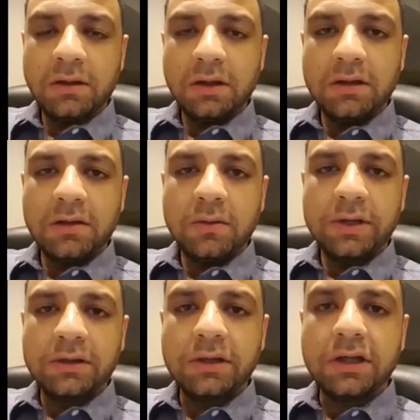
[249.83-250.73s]
Another way
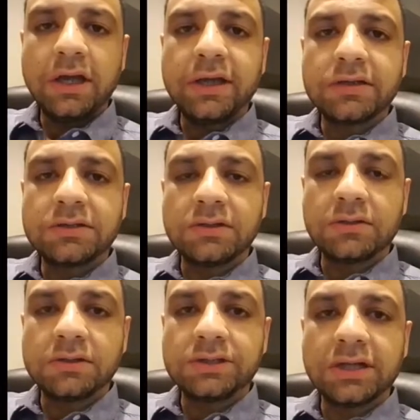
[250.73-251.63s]
to enhance
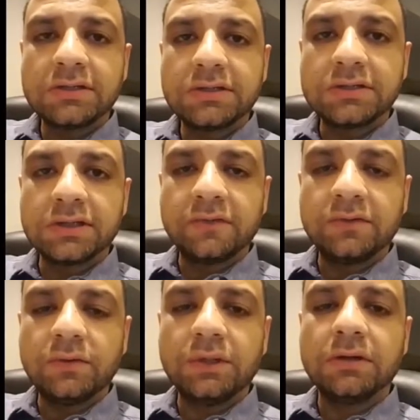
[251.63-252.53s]
your chances of
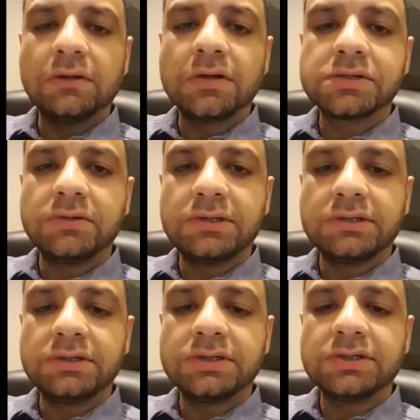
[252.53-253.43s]
doing international
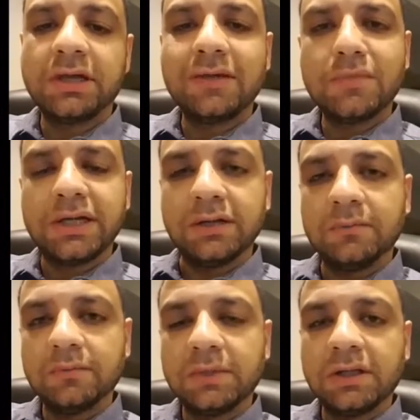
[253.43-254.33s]
research is to get money.
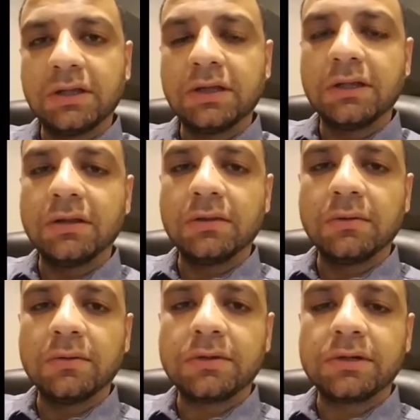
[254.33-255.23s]

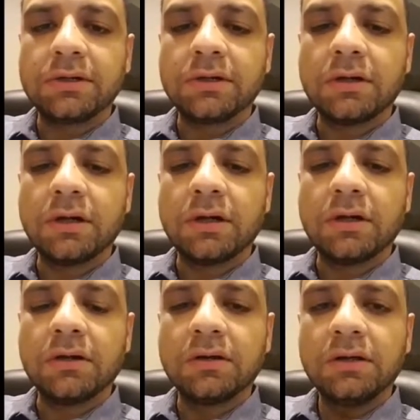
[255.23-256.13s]
If
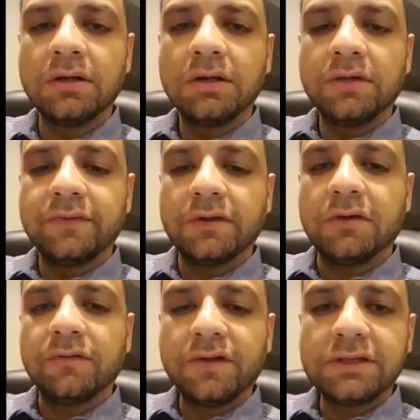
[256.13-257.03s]
there
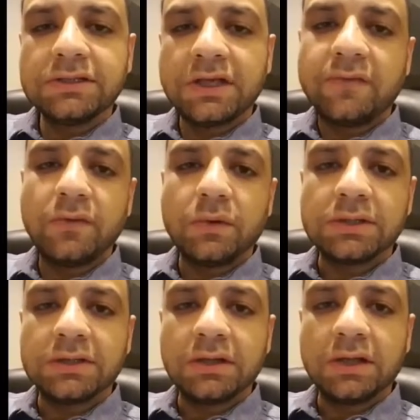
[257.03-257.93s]
are funds, everyone
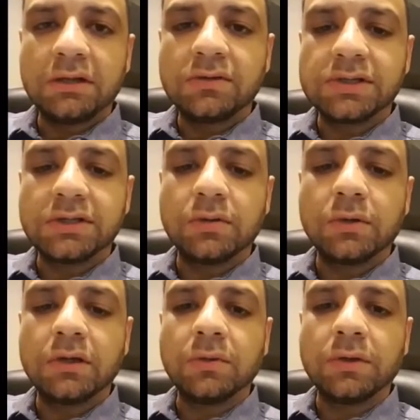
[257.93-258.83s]
is going to get interested in
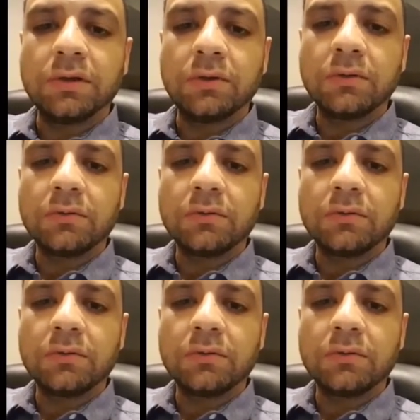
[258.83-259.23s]
working with you.